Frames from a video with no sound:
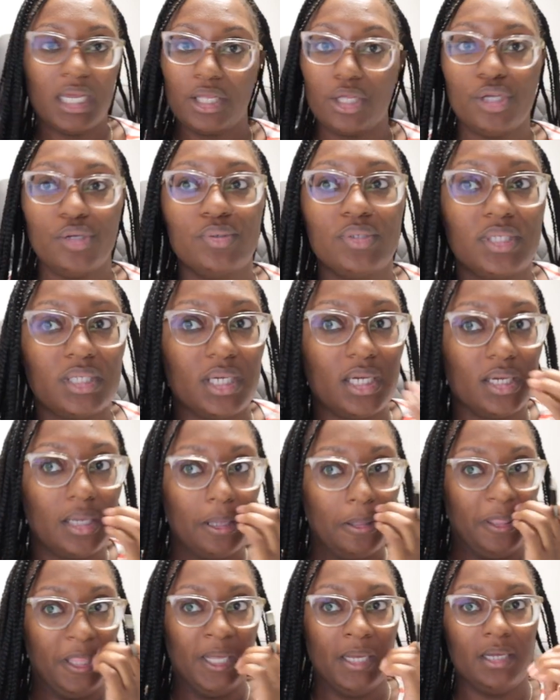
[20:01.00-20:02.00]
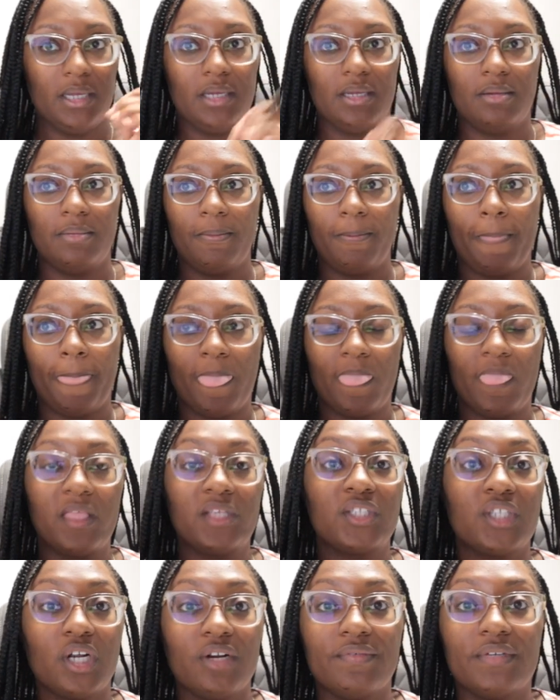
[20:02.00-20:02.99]
and use the
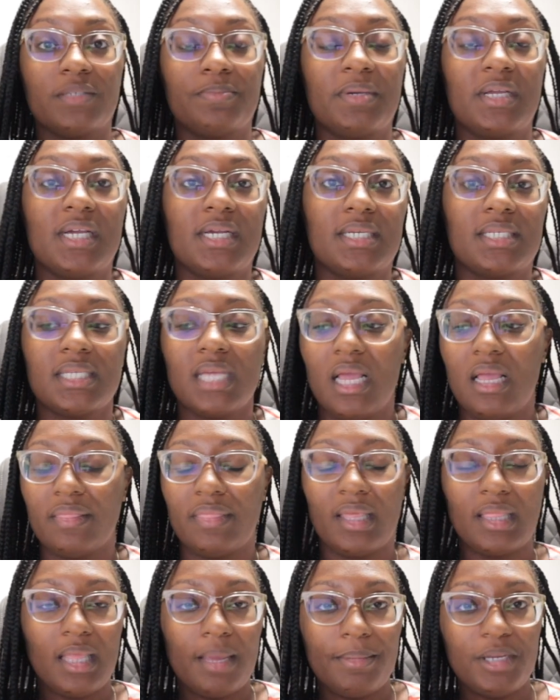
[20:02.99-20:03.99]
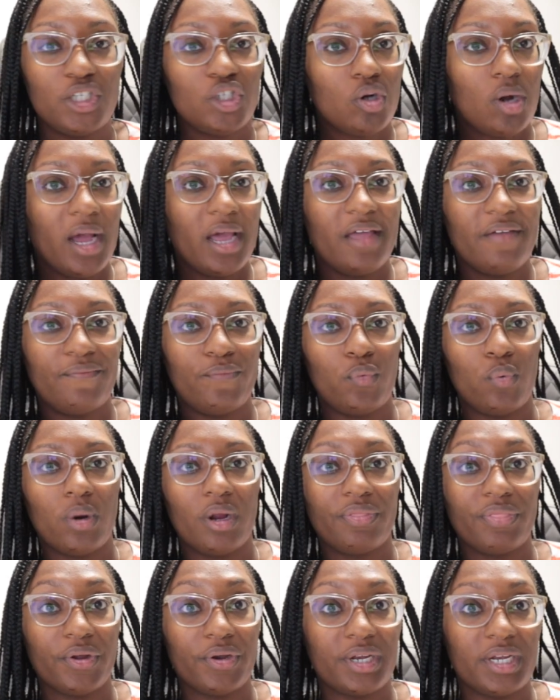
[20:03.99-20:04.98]
service because they let me try it
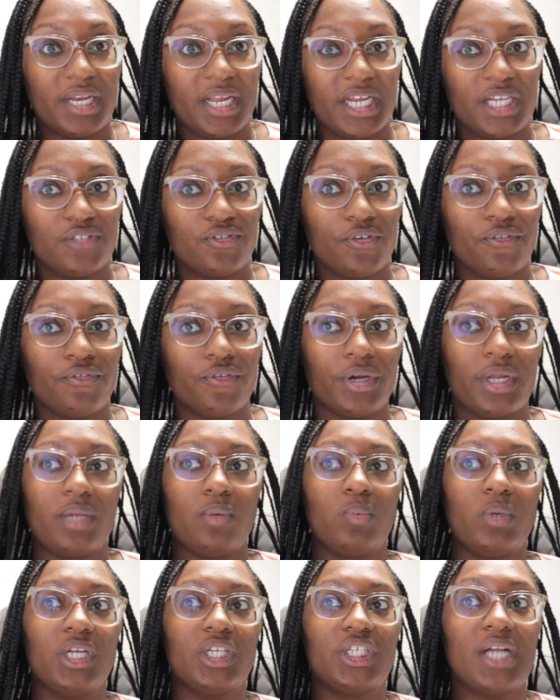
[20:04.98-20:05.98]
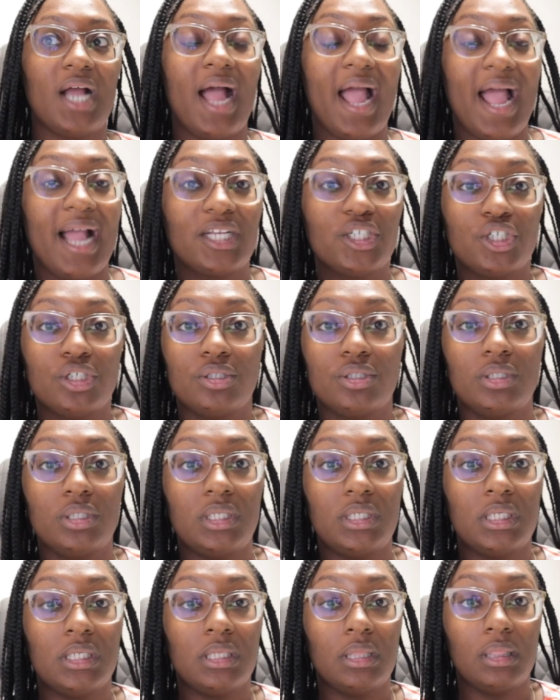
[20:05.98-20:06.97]
for 30 days for free, which I
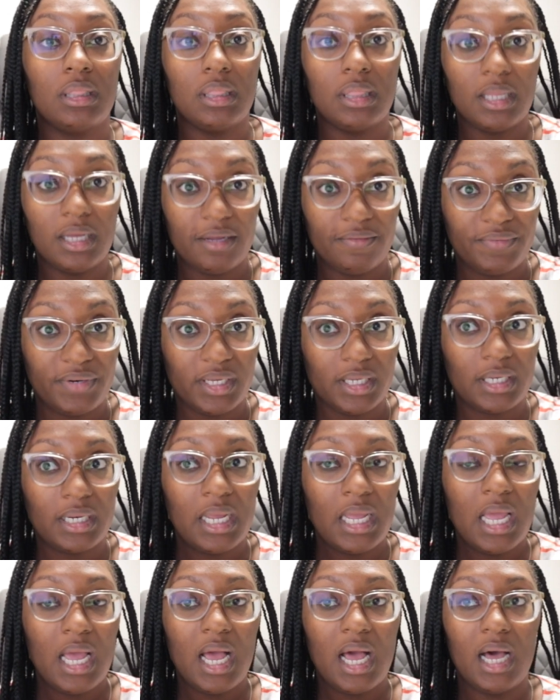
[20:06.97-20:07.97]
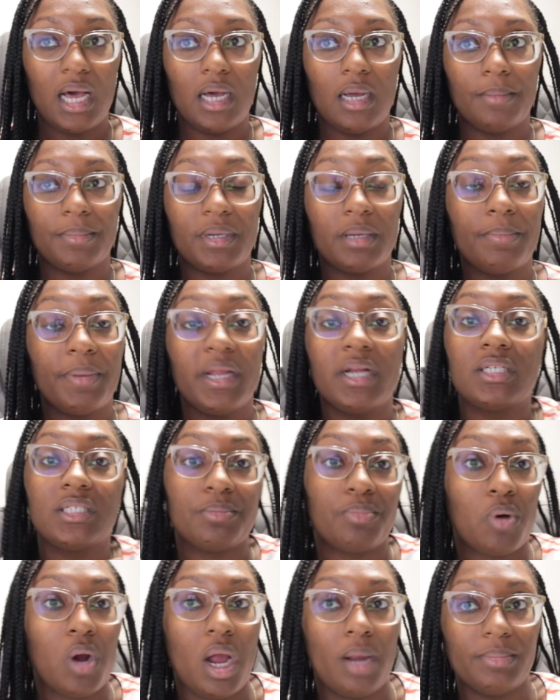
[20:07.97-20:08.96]
actually loved it compared to
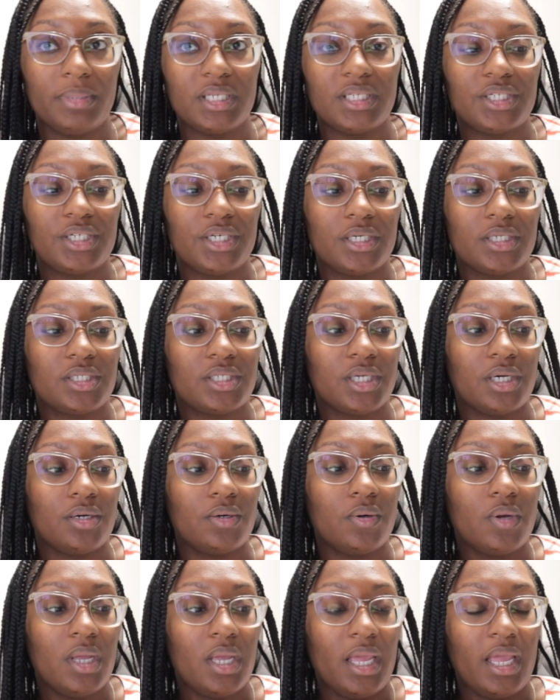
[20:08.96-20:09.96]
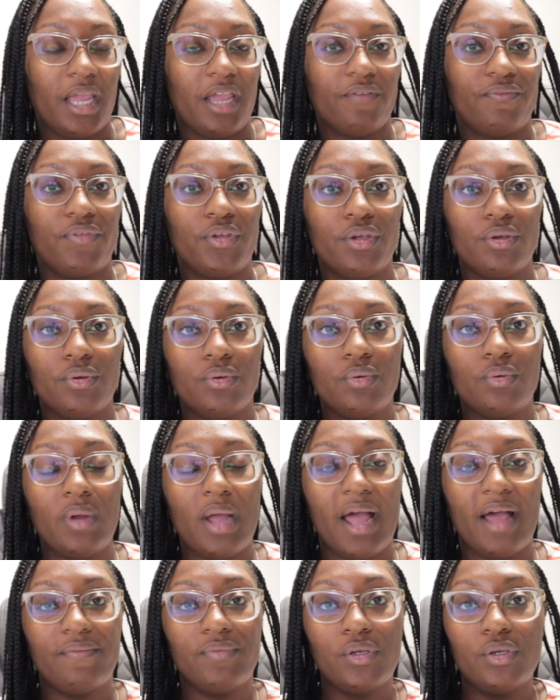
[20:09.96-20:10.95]
Primelister. So if you
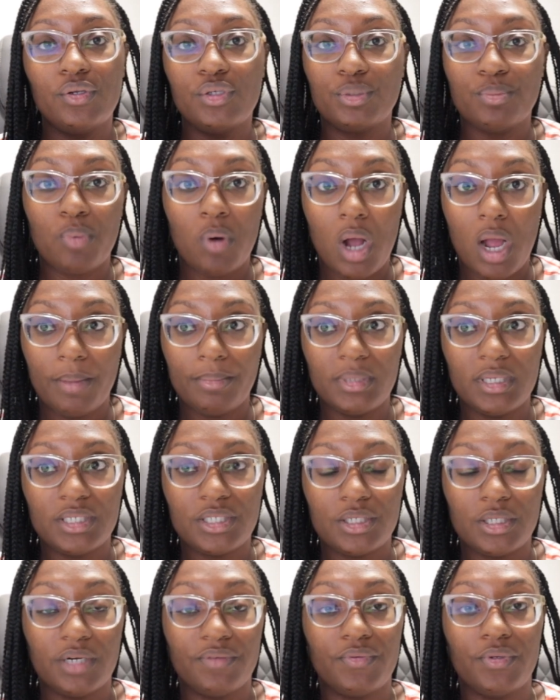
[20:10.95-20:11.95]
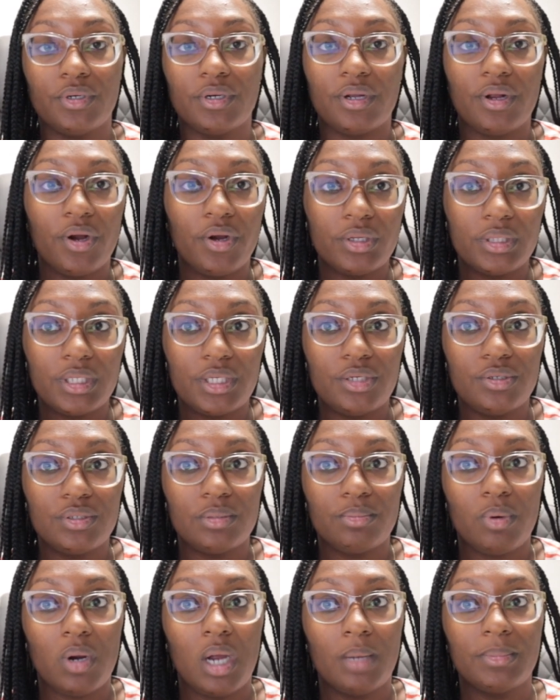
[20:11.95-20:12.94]
have used Primelister, if you're currently
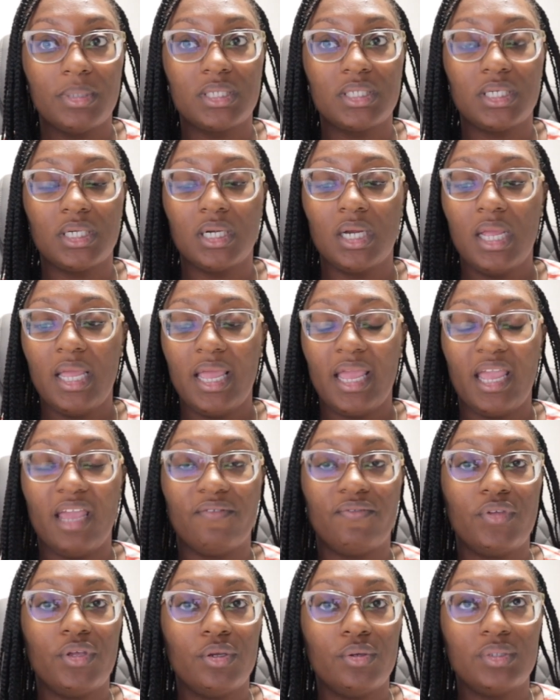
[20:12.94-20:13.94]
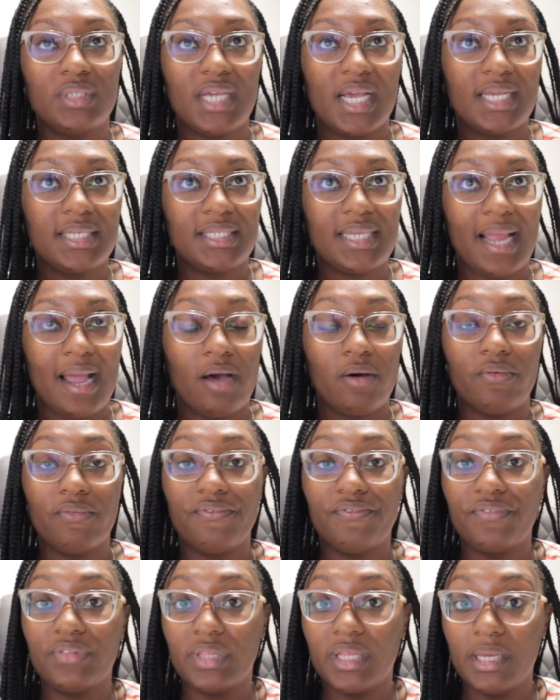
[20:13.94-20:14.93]
using Primelister, if you test out
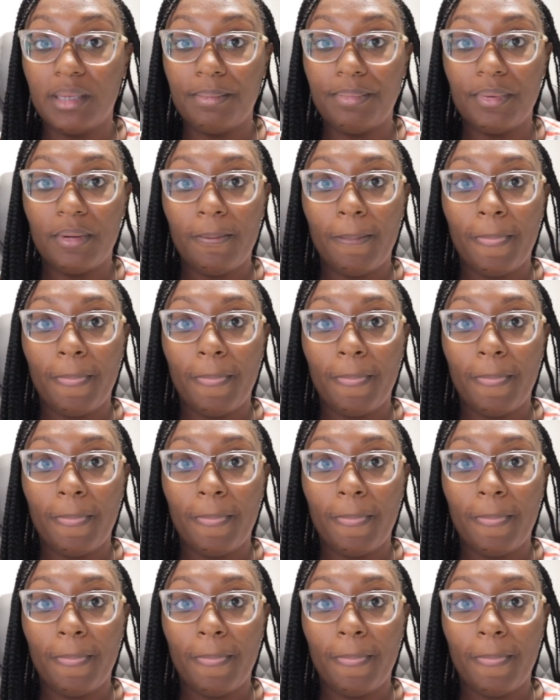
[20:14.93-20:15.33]
Flip